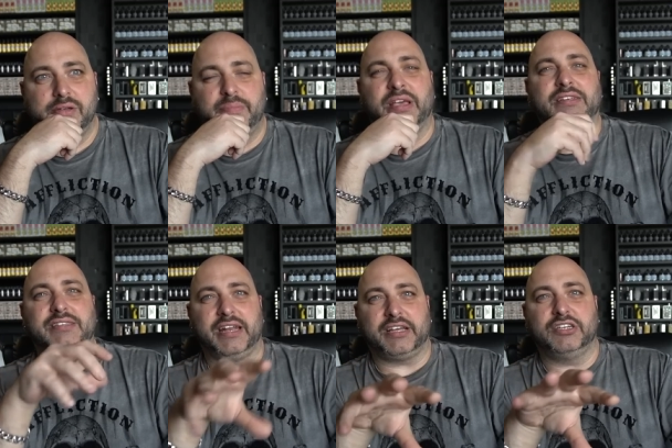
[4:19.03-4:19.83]
Because
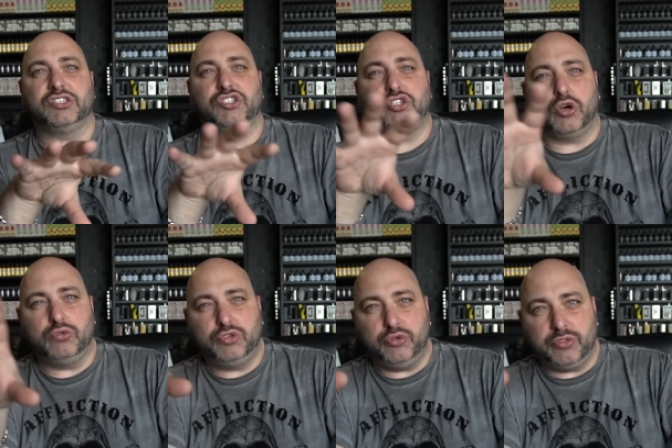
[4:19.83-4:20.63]
then I could have
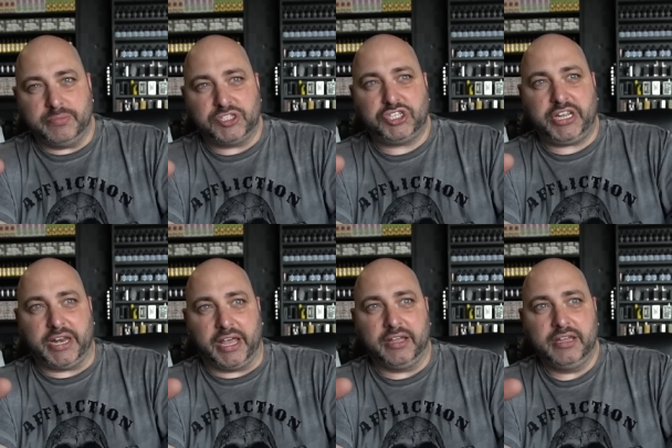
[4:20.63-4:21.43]
showed you the
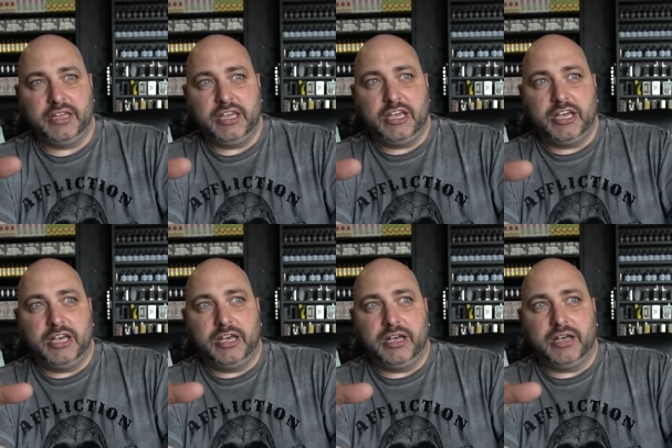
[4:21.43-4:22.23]
machining.
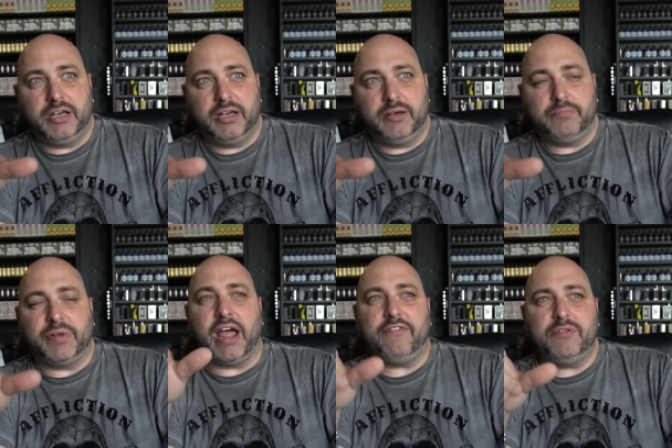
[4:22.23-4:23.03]

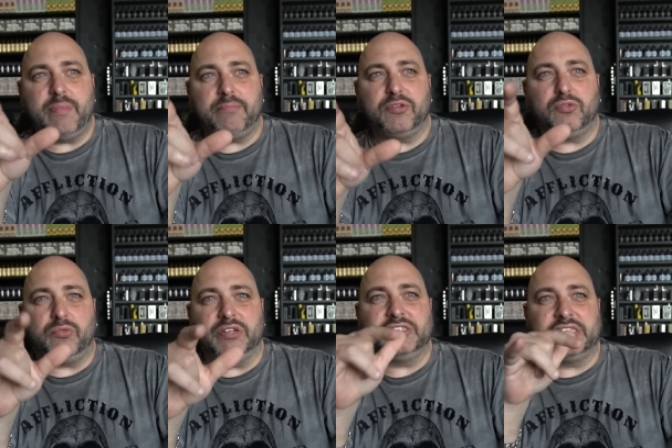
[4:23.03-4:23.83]
But I remember the
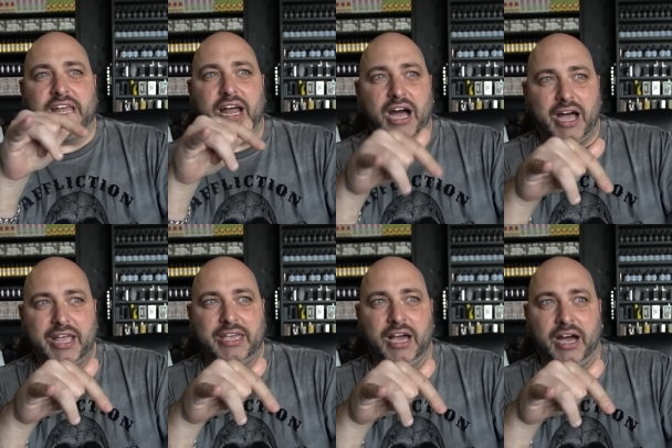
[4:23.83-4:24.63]
ones that
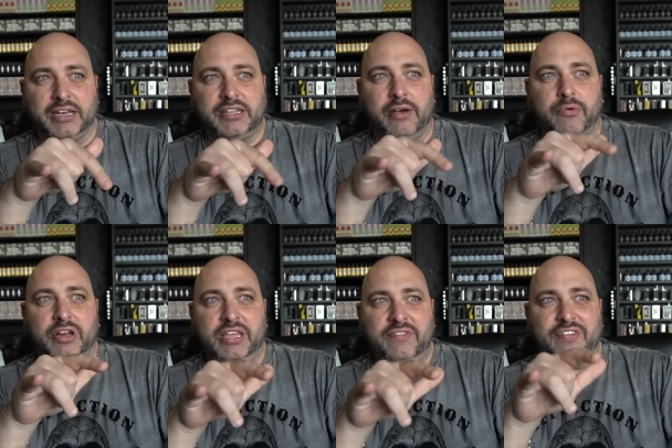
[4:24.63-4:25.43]
I got that were
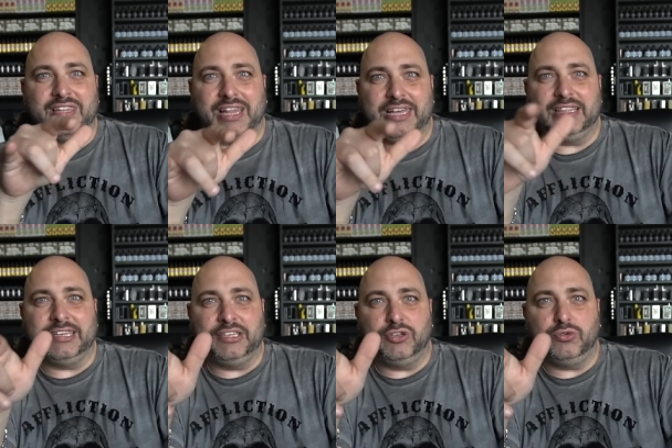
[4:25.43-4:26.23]
even
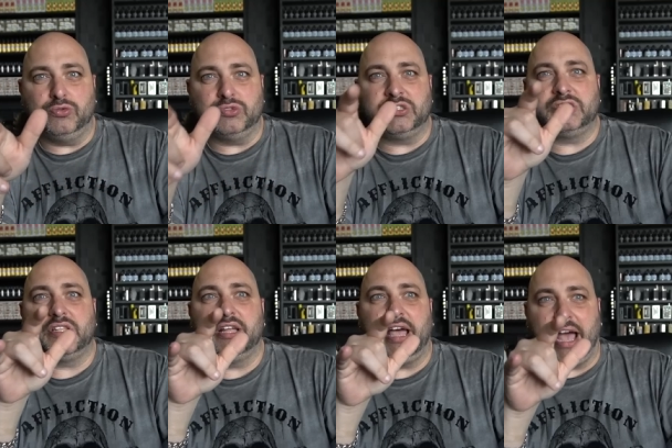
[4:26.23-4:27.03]
lightly used
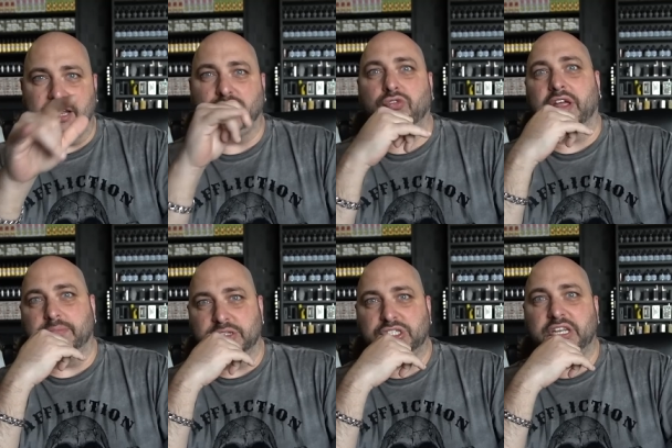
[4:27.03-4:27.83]
had
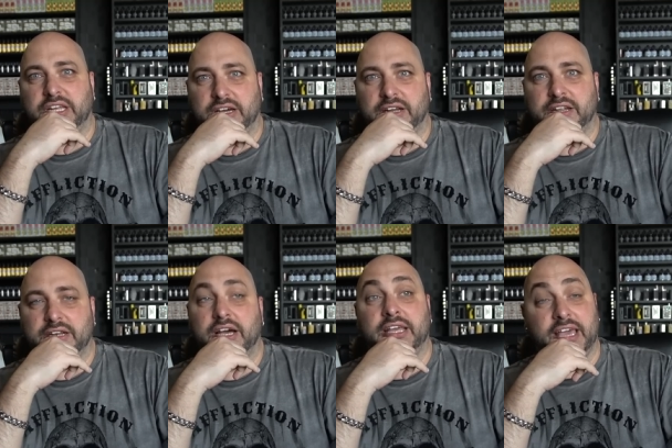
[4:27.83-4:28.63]
great machining on it.
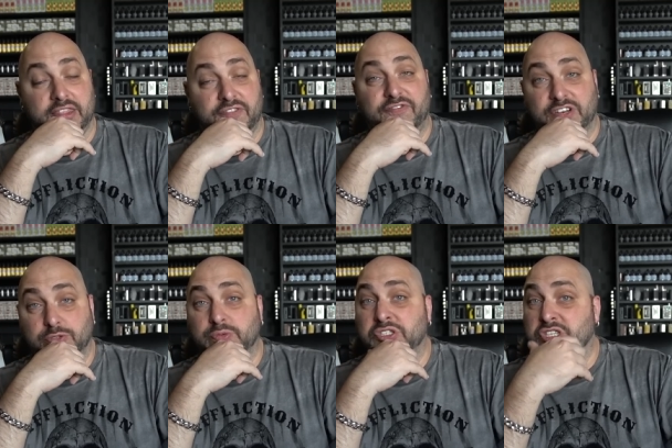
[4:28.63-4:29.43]
Again, the
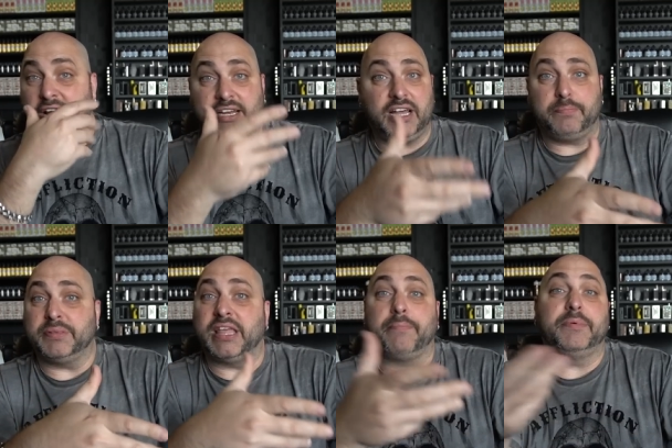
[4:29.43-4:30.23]
finish was jacked up,
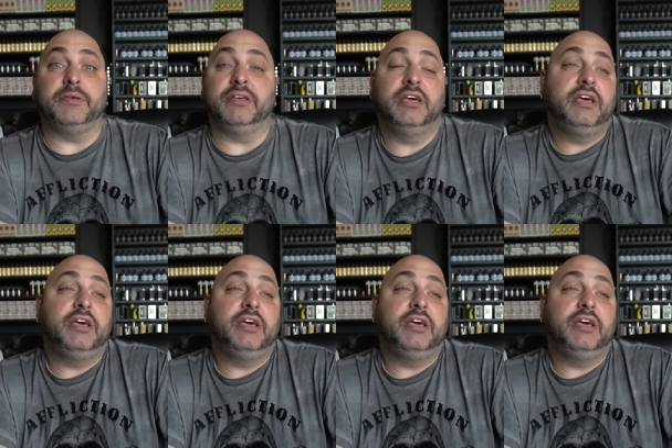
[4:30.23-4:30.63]
but that be